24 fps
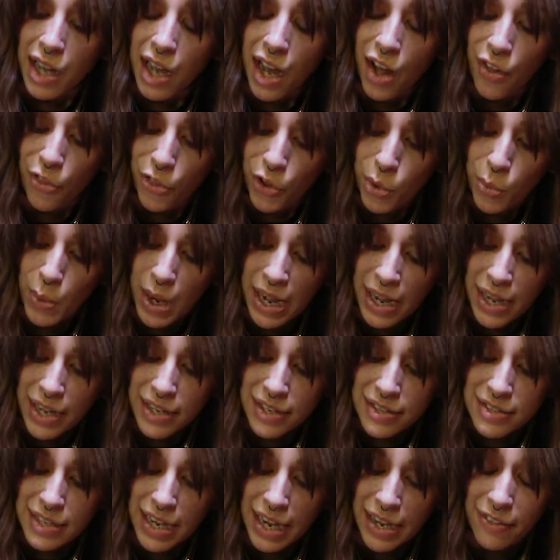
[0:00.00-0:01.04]

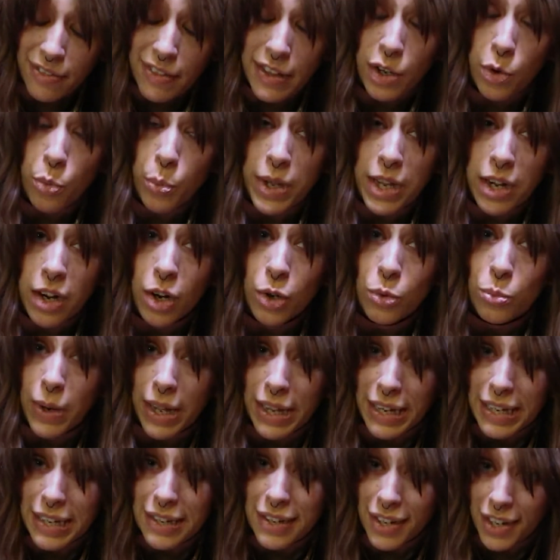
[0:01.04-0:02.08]
Otherwise, I think we are
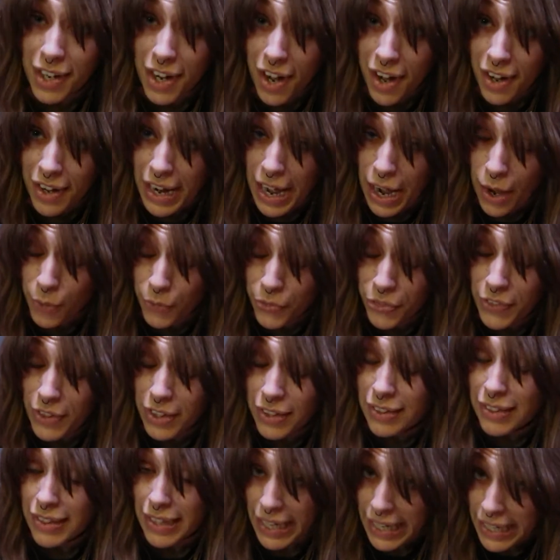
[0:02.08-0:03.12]
ready to cut out the
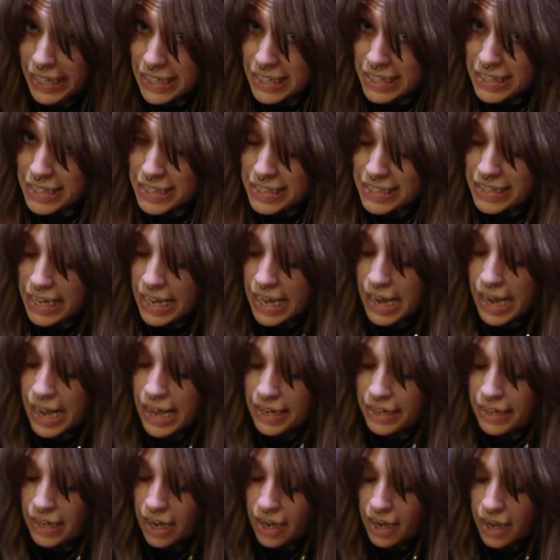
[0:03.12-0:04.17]
lace,
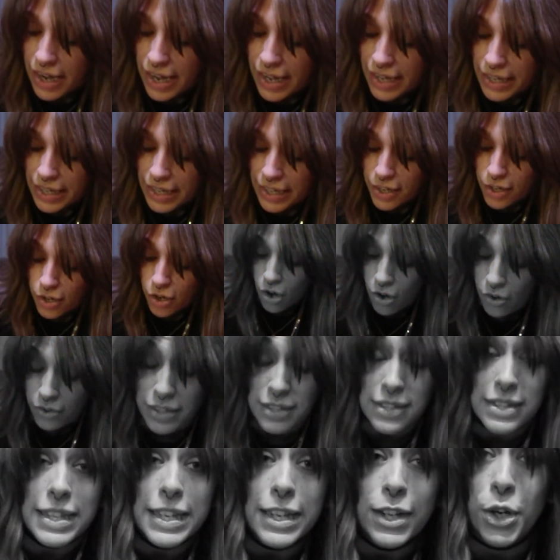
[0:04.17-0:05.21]
and I
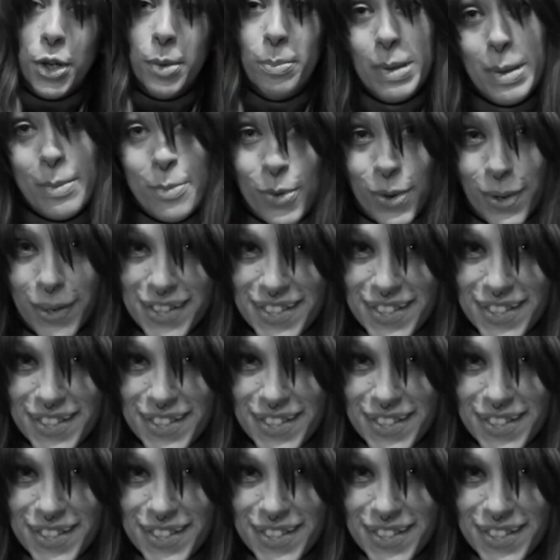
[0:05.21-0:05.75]
honestly couldn't be more